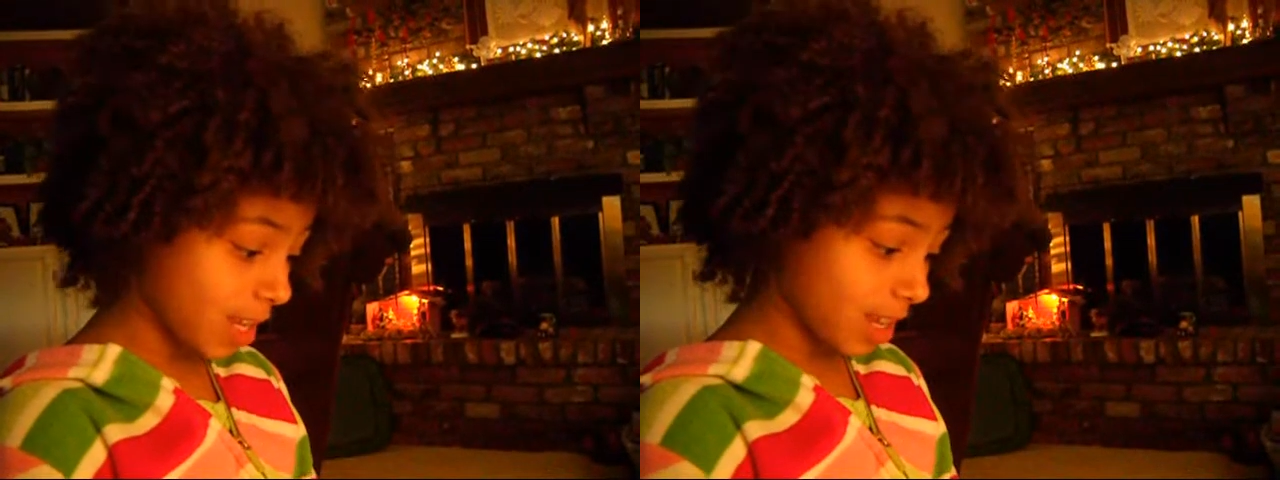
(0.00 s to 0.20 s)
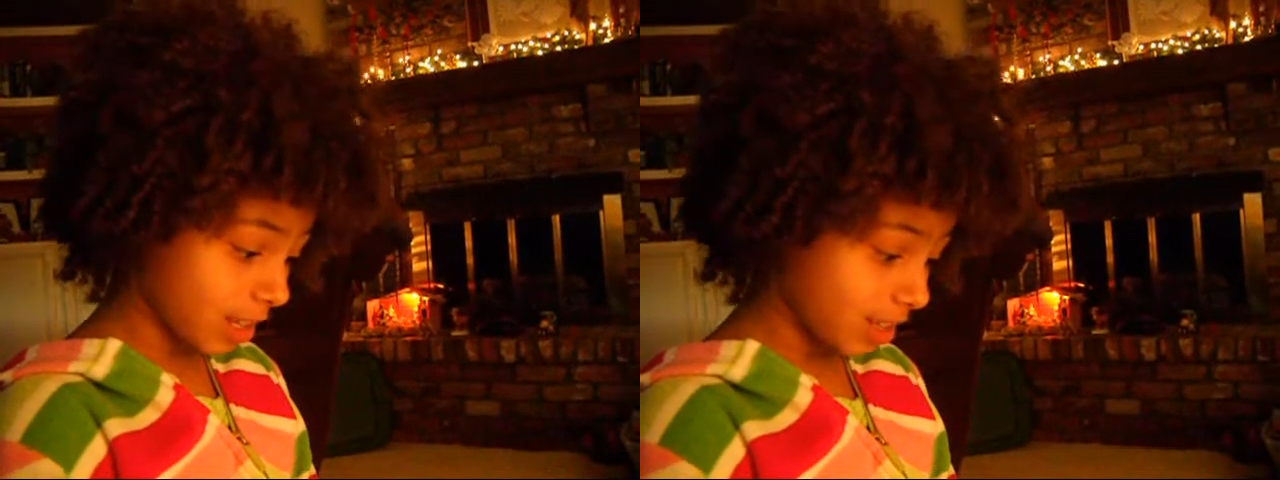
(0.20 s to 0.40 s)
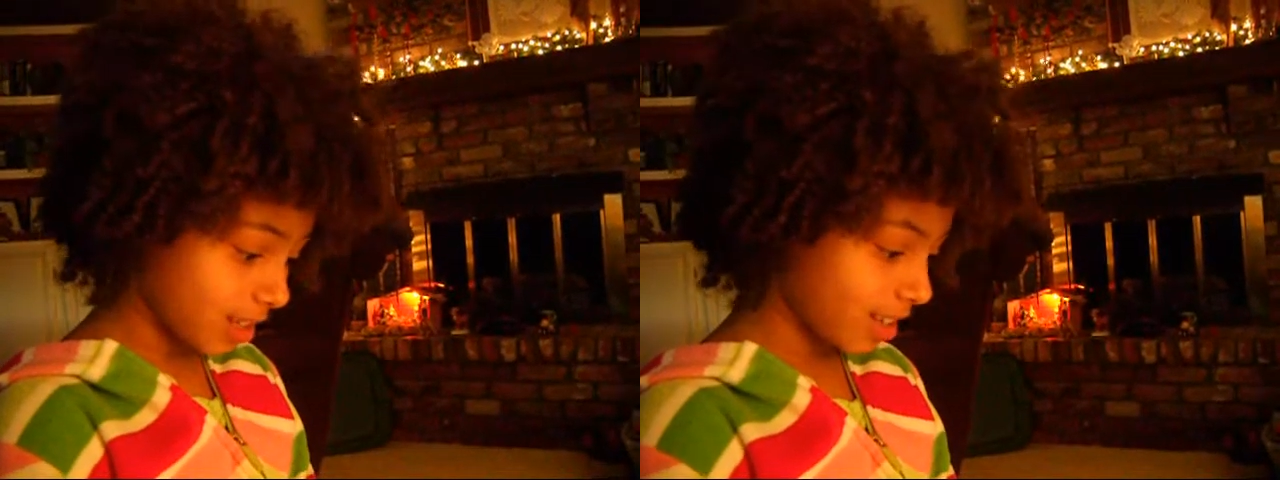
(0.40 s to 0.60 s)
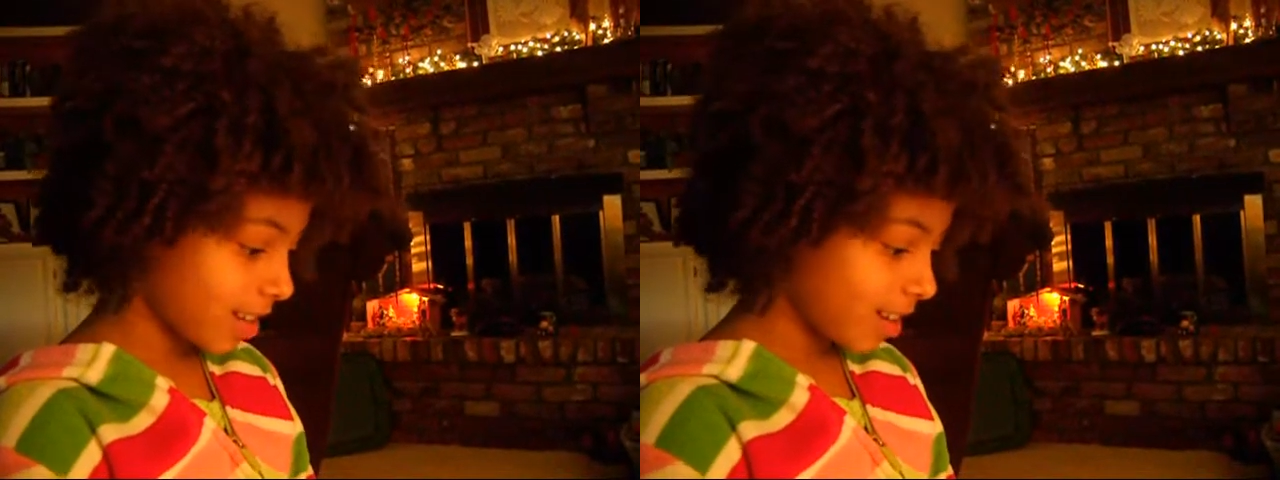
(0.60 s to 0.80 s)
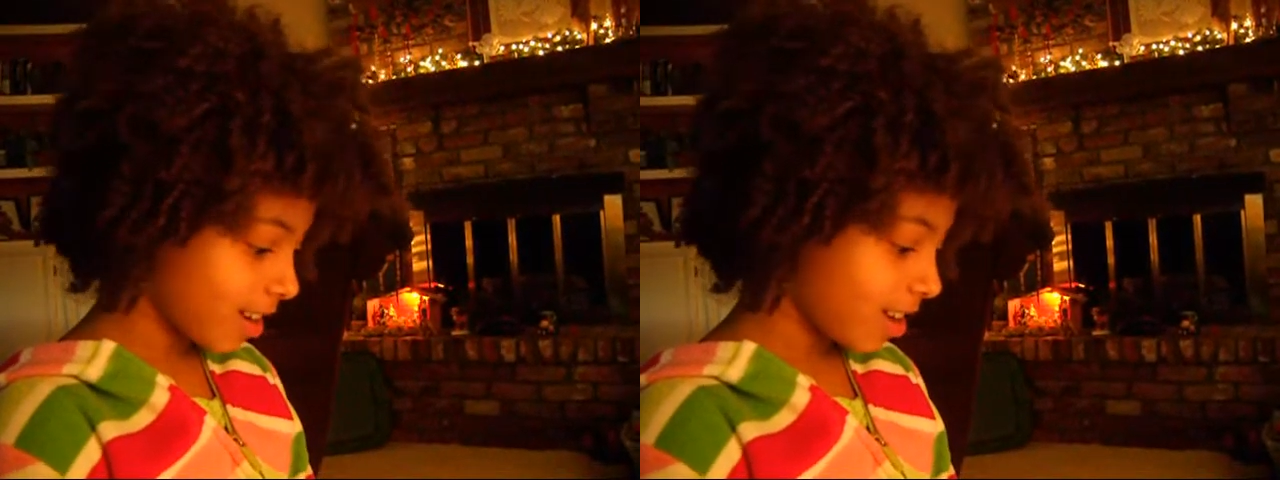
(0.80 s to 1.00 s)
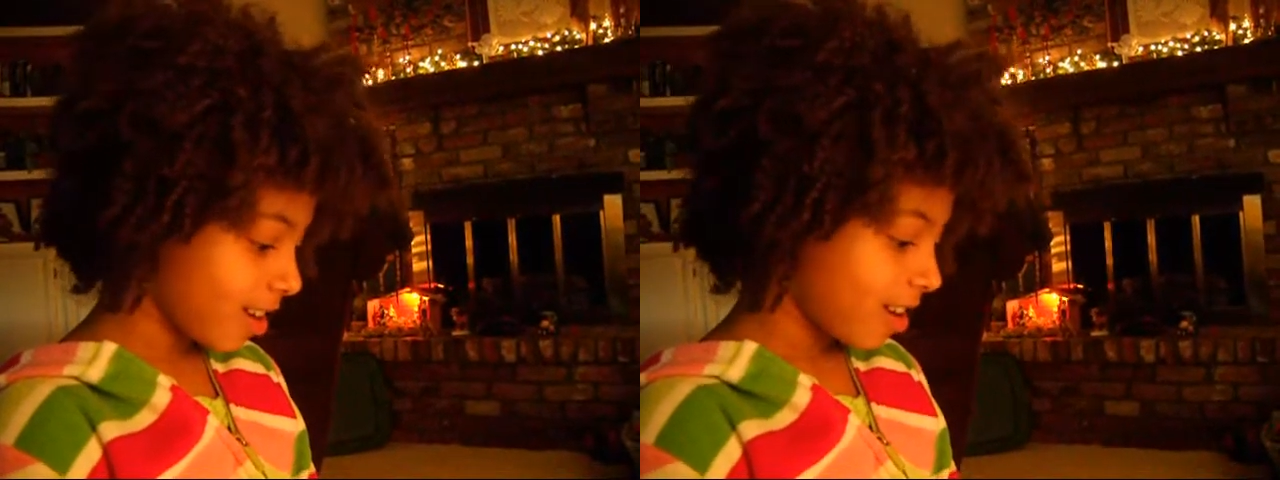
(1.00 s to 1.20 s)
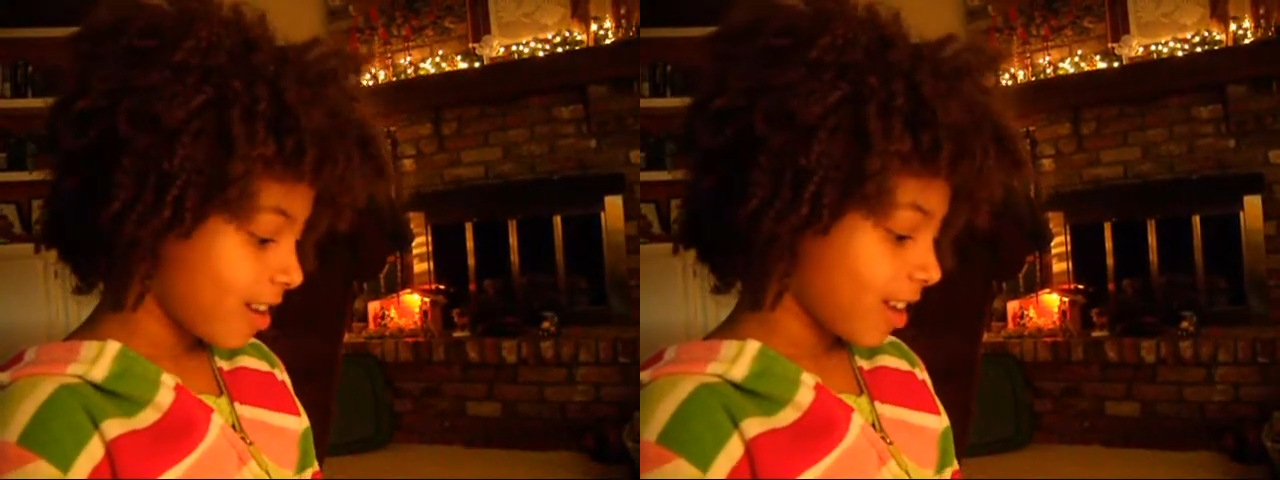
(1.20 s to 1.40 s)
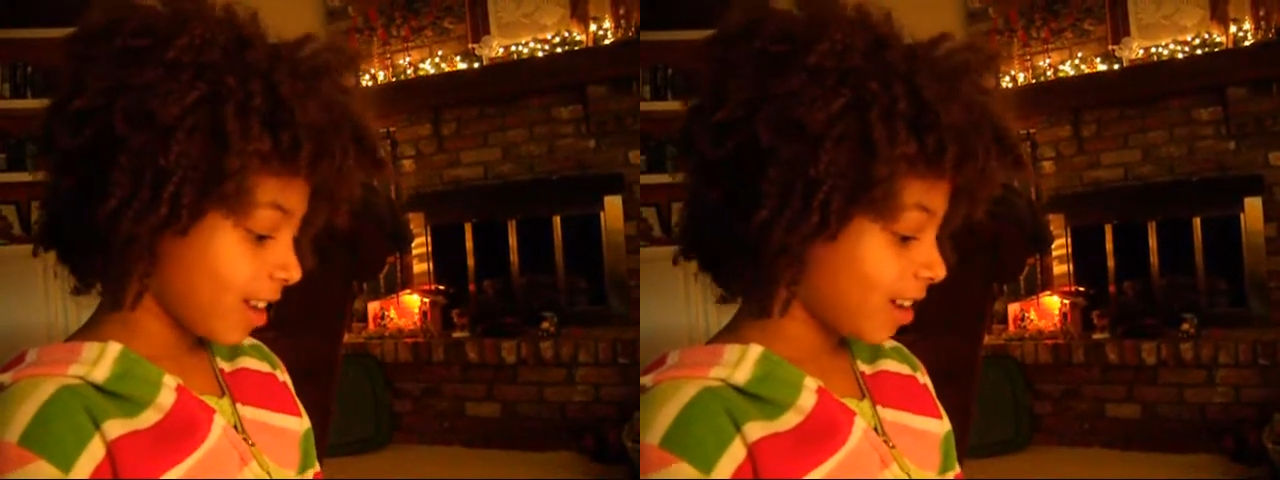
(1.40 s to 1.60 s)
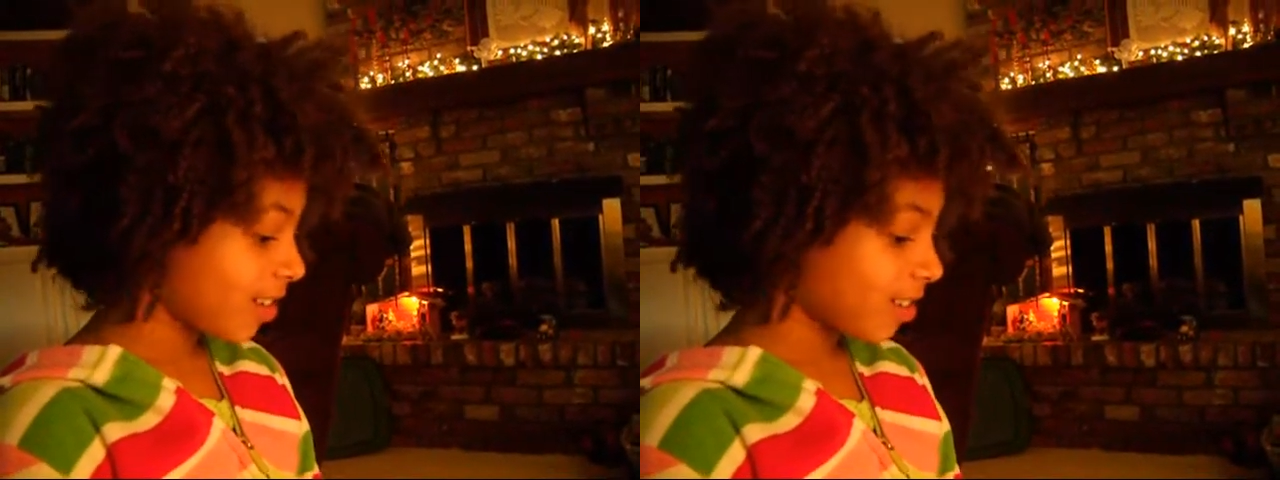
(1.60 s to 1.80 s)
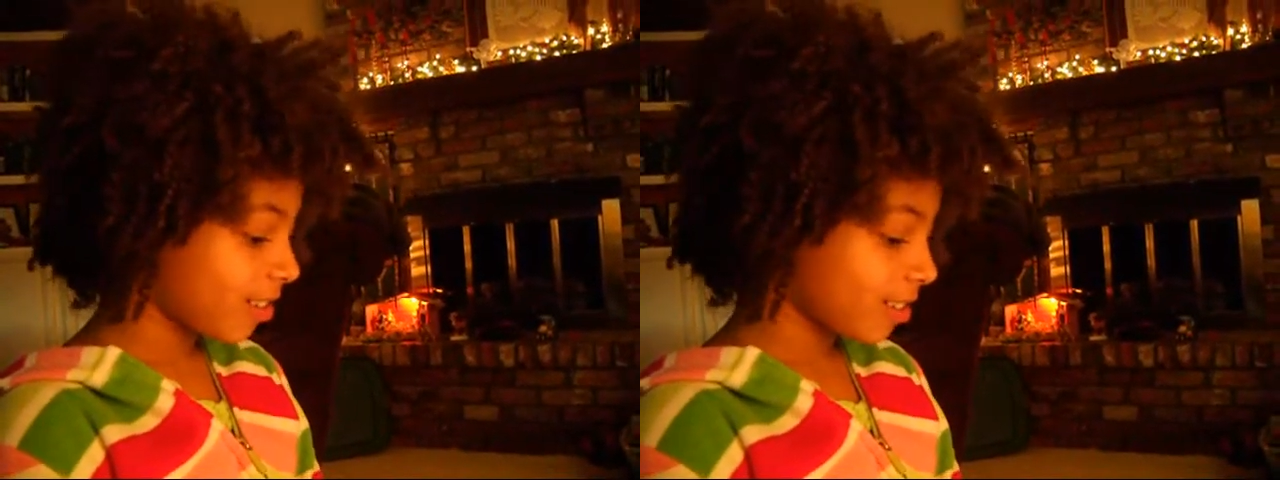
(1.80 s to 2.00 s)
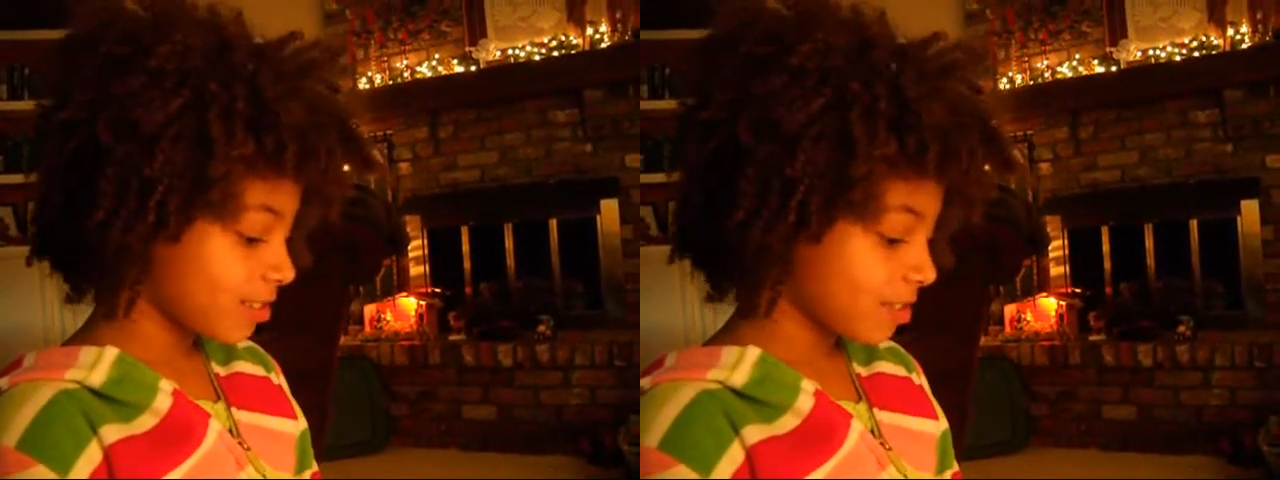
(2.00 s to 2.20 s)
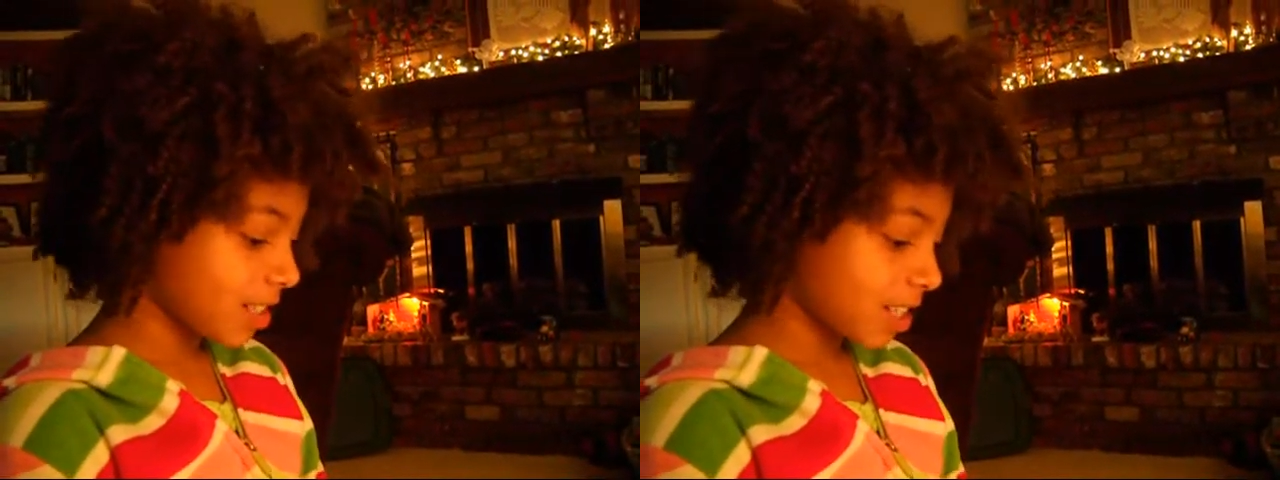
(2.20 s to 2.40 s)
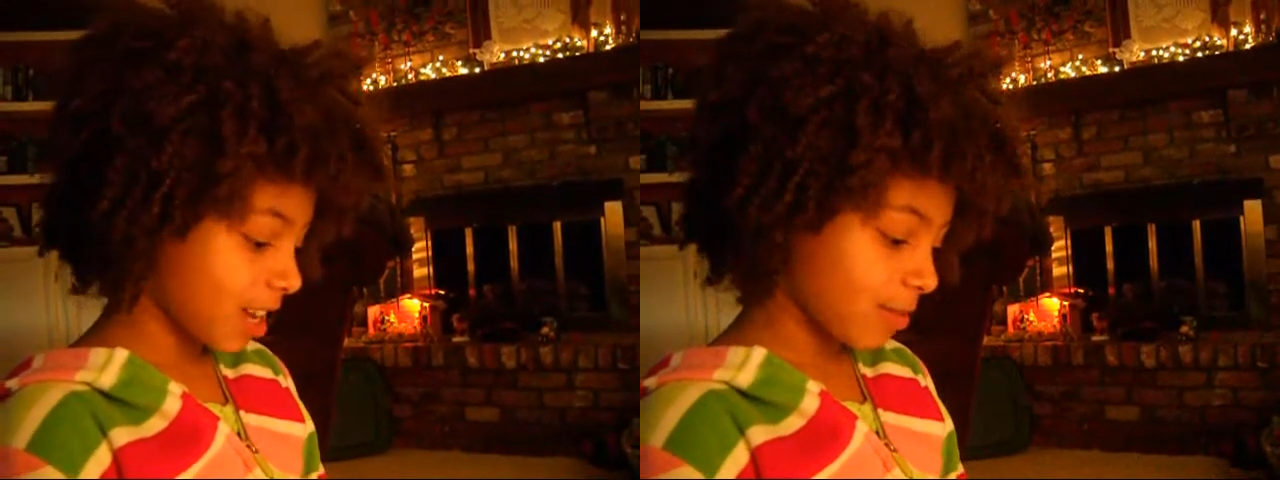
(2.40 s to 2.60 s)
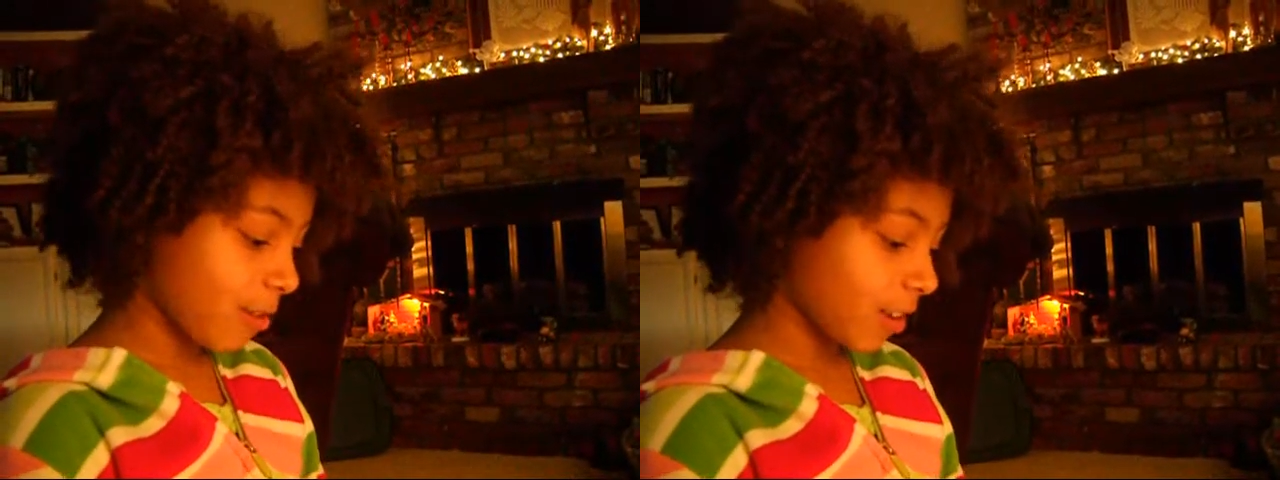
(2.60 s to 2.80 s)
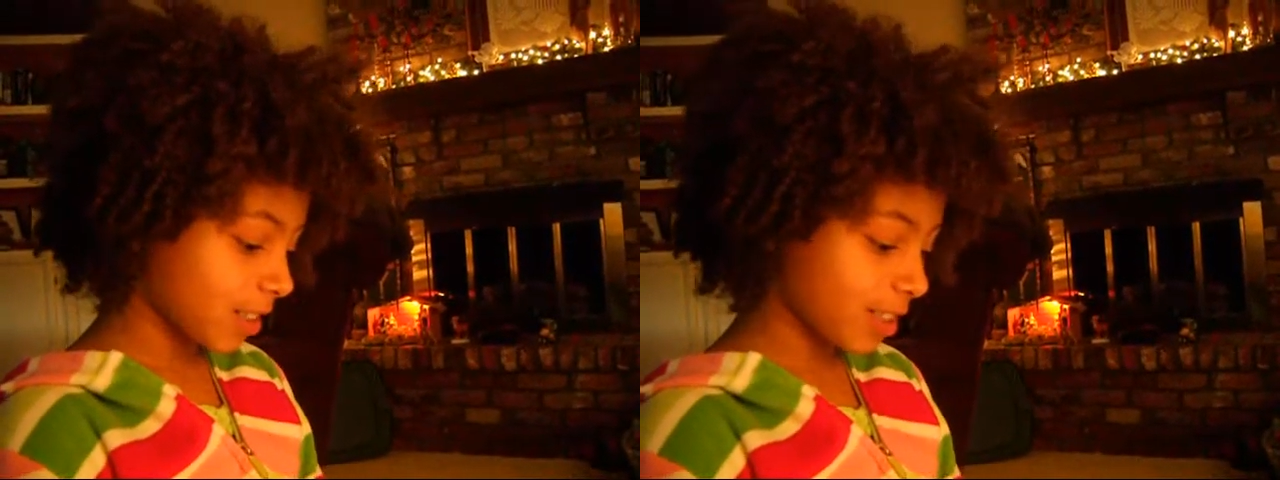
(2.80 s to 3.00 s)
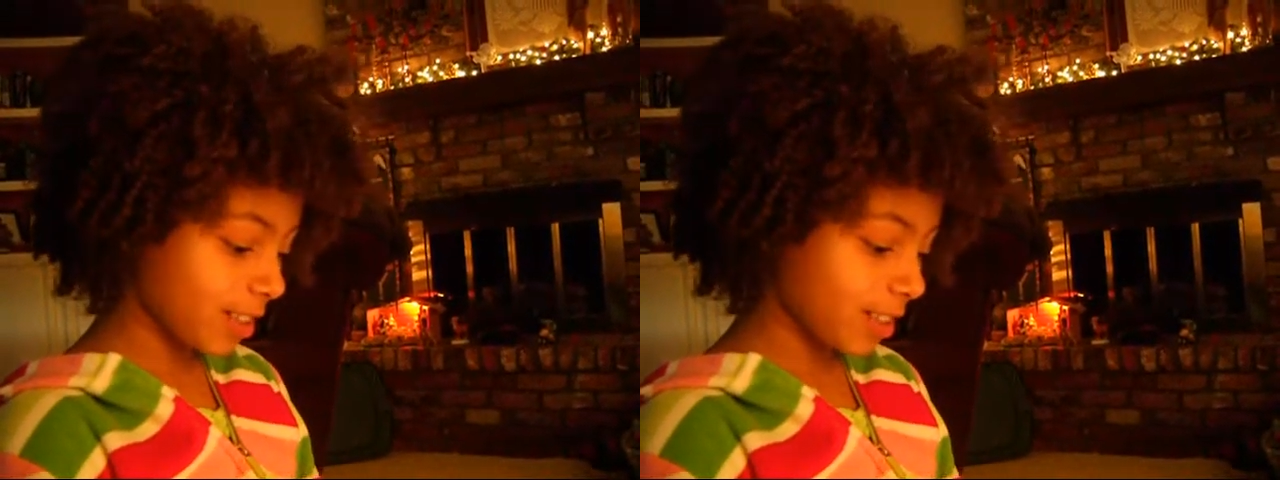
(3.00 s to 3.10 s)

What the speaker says: feet, and also the sidewalk